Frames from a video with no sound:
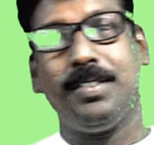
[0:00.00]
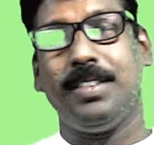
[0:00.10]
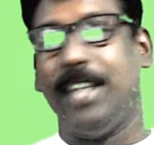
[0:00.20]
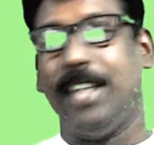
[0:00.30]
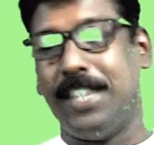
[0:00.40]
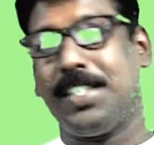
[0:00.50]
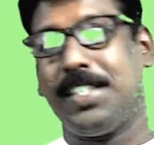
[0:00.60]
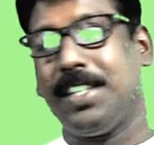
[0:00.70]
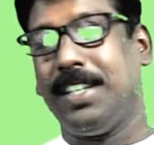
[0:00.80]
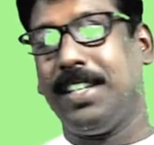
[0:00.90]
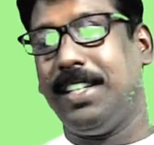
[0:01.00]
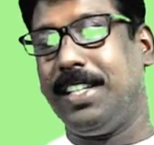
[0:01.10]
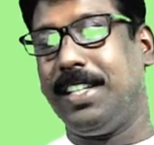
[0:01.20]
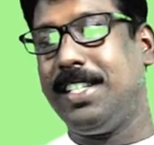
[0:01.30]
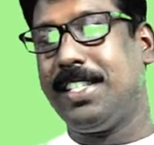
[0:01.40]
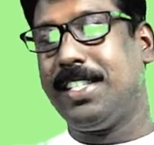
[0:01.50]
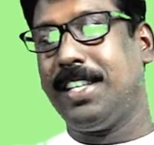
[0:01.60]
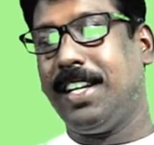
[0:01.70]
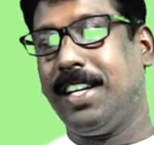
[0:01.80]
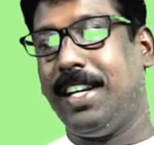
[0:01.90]
Yes, it
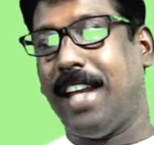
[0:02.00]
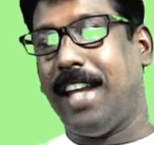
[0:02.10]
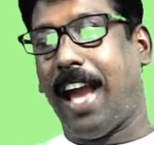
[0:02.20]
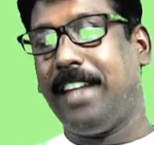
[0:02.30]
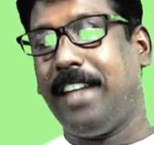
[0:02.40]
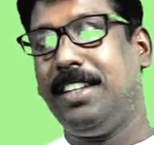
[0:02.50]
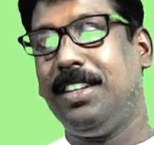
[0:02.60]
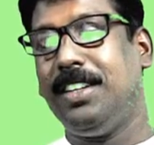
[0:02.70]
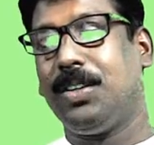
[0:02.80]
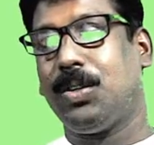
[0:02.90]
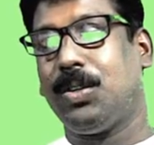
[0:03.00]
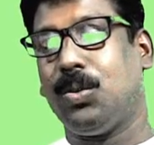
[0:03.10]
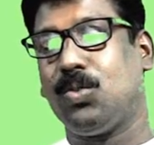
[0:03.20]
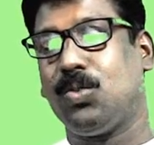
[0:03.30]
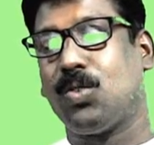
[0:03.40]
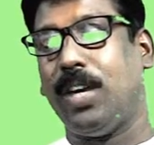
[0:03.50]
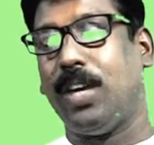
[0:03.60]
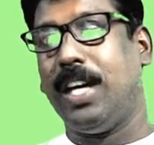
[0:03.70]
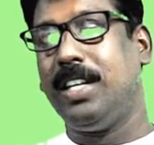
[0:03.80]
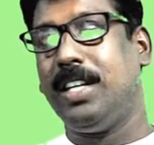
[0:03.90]
is 9q
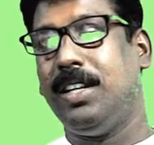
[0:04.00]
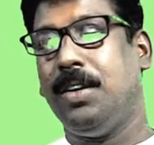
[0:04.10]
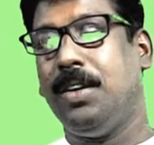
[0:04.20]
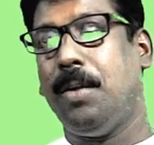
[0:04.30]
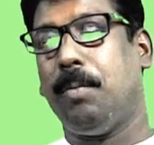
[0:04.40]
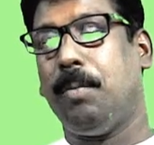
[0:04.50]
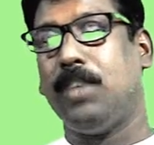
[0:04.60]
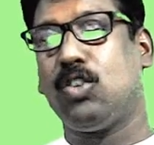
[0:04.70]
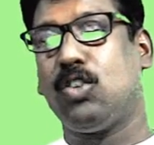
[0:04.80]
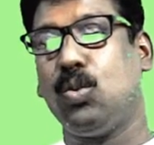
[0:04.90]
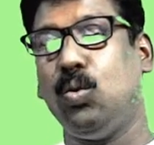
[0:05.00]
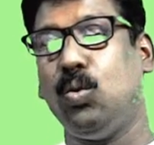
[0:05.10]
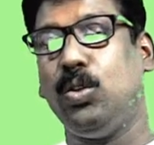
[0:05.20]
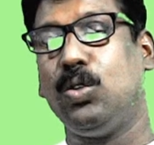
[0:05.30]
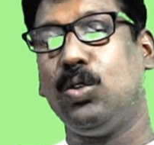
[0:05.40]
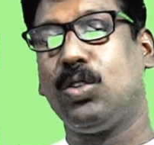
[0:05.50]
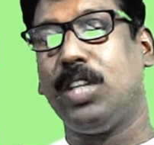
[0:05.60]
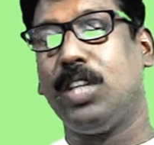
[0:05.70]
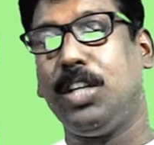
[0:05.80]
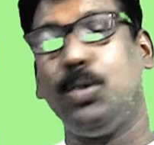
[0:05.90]
square plus 2 into
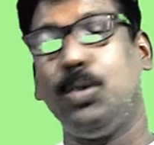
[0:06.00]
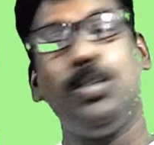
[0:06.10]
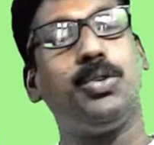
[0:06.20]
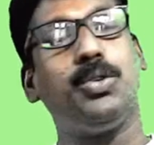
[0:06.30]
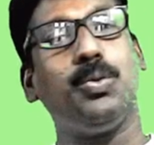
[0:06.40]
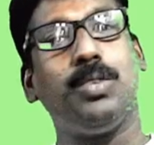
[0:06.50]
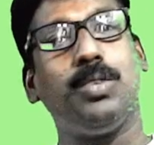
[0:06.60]
3q into 2.